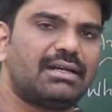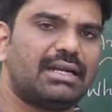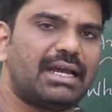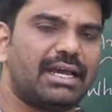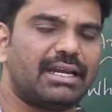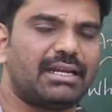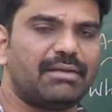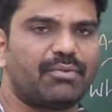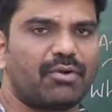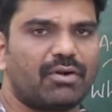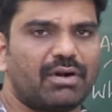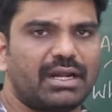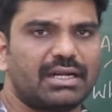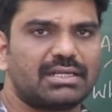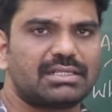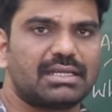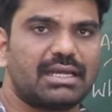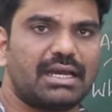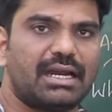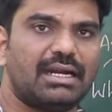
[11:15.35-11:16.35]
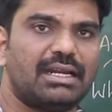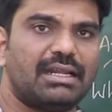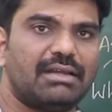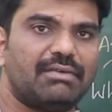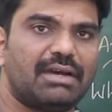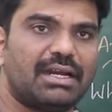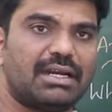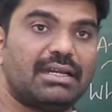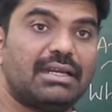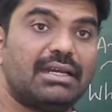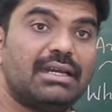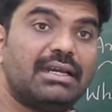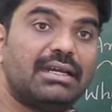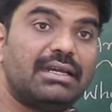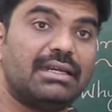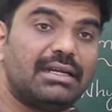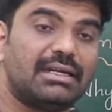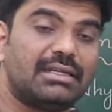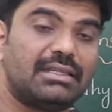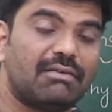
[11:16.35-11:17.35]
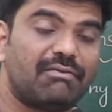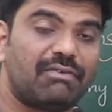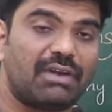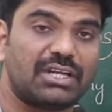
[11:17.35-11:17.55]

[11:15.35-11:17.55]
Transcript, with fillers: dairy products and even eat the